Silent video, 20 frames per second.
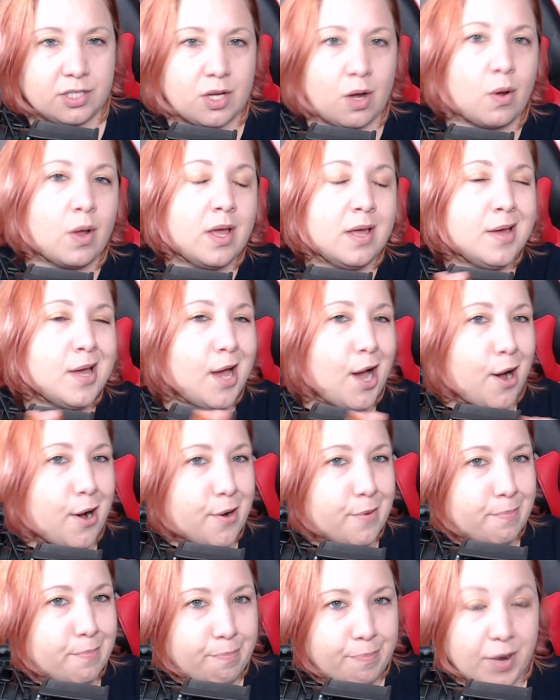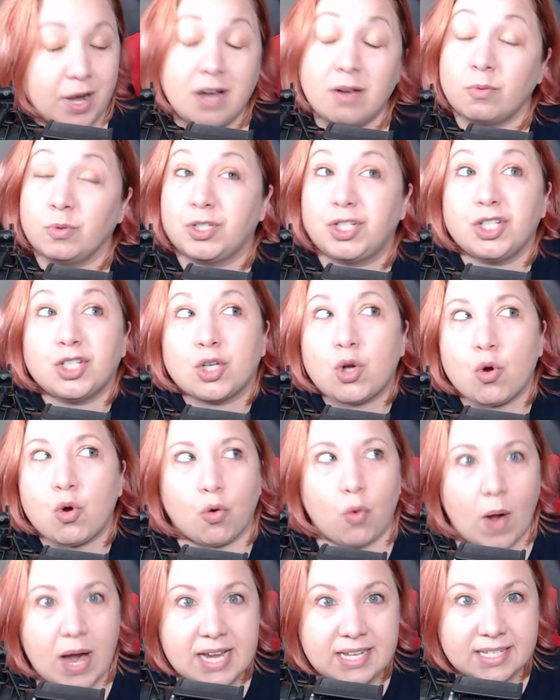So a bug, which is
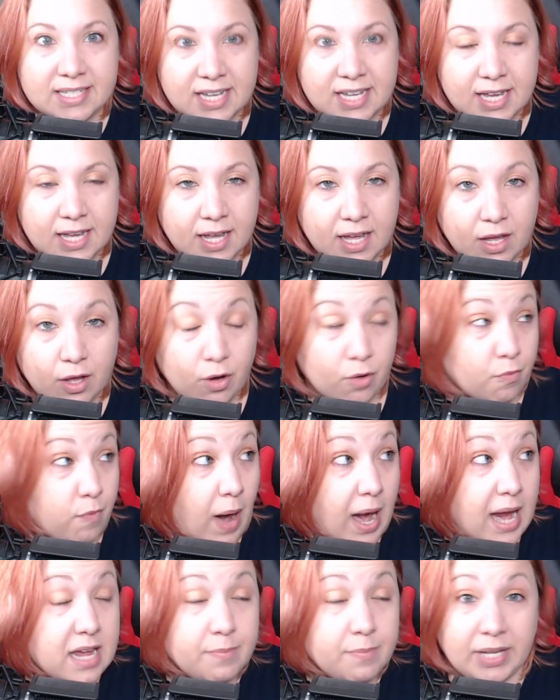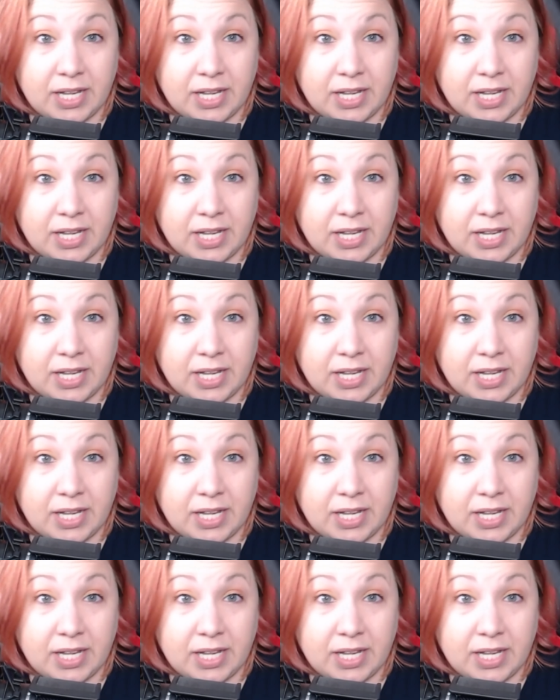crazy, right?